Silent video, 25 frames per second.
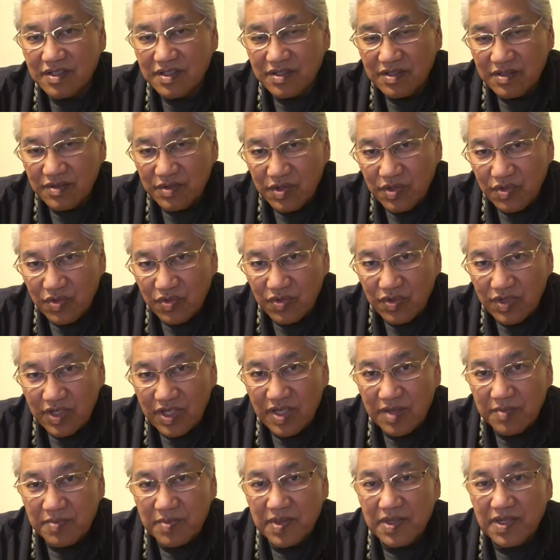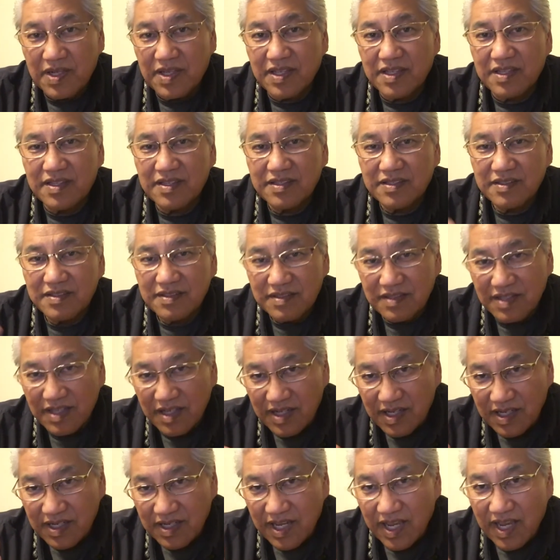In your unihipili, they
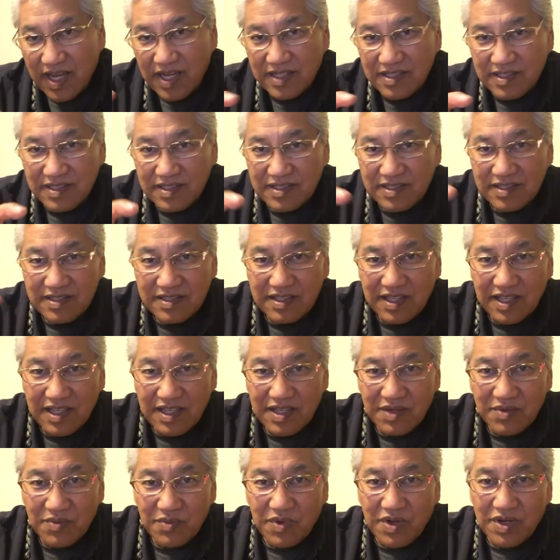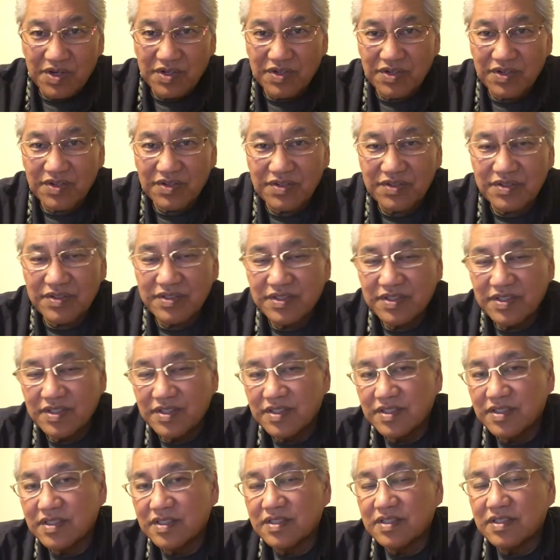connect, they can wander.
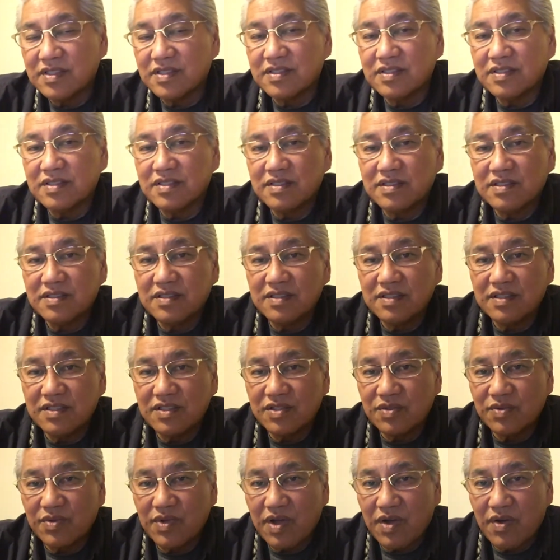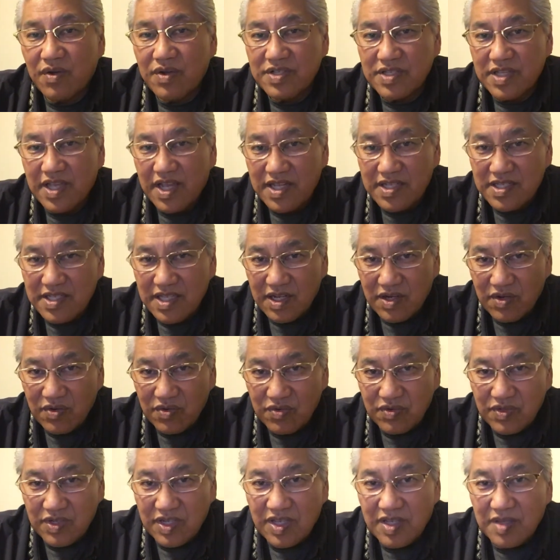And so we always ask that our
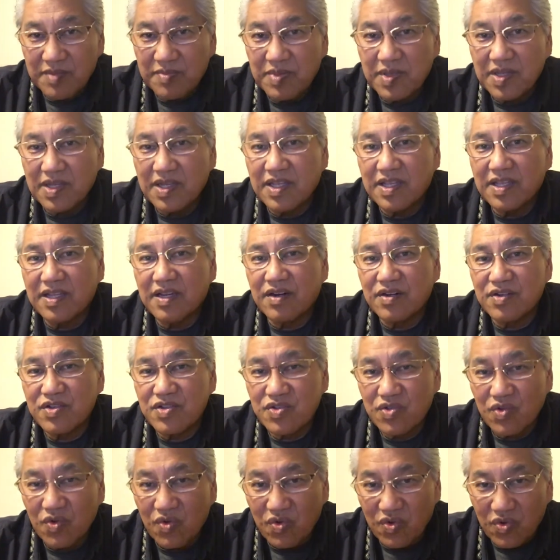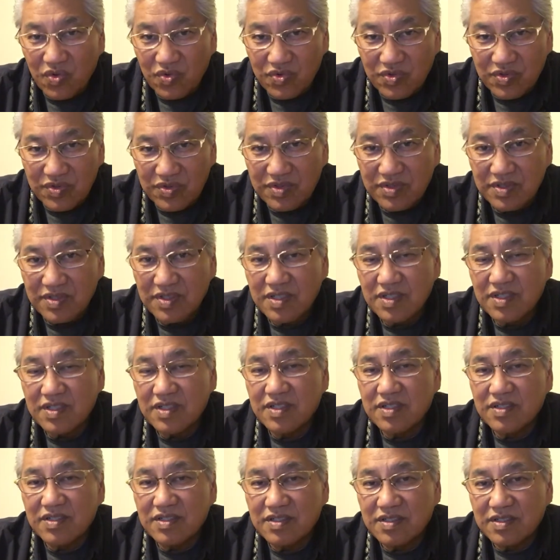unihipili, our soul,
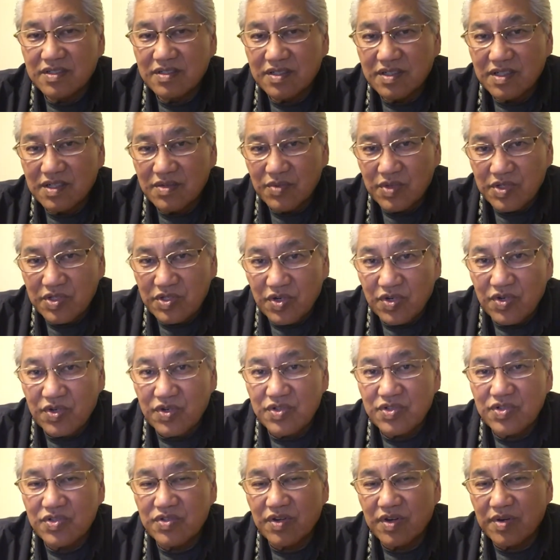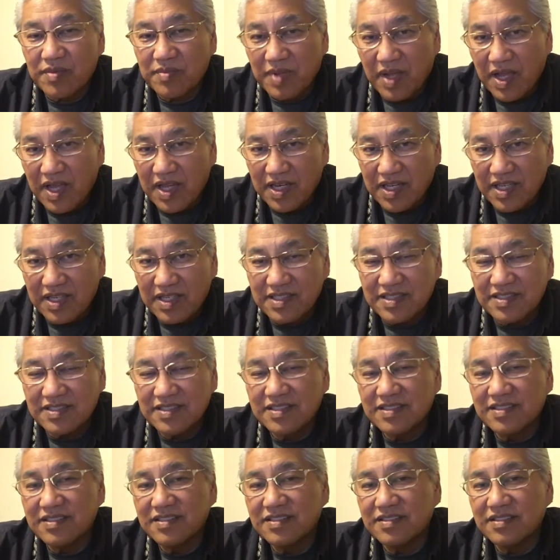returns to our body
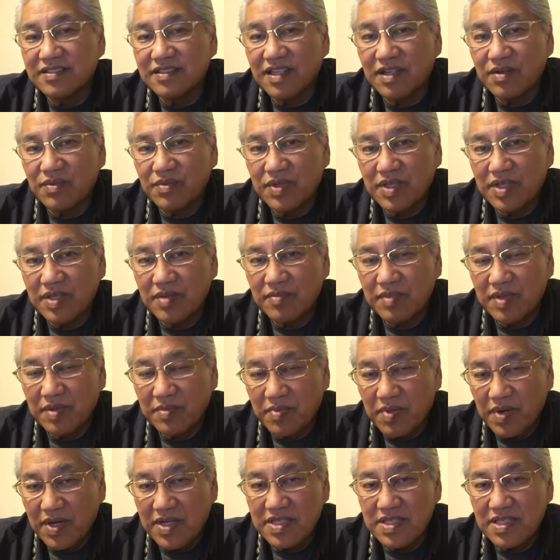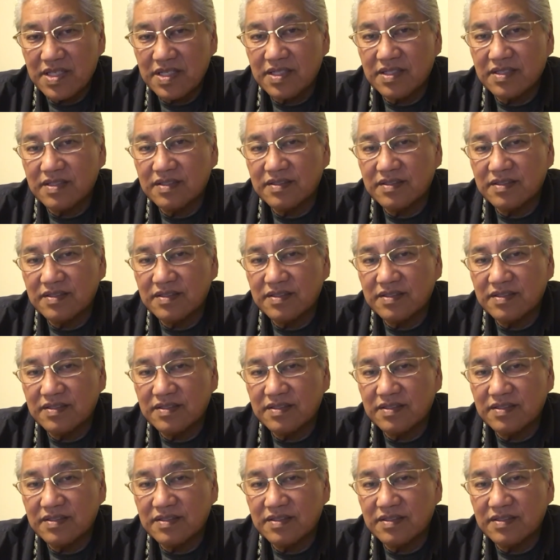so that we can be present.